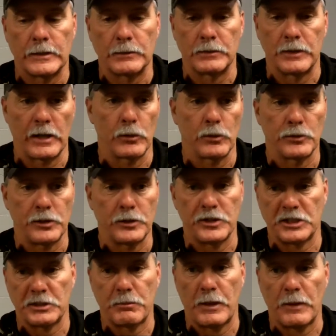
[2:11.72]
But I don't
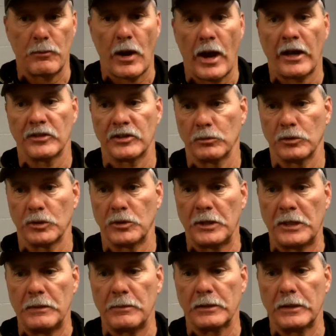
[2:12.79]
anticipate practicing with the
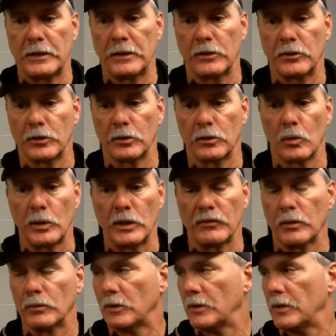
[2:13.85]
team again until a week
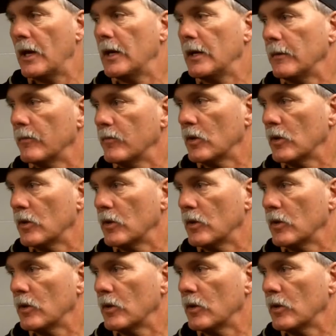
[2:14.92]
from today.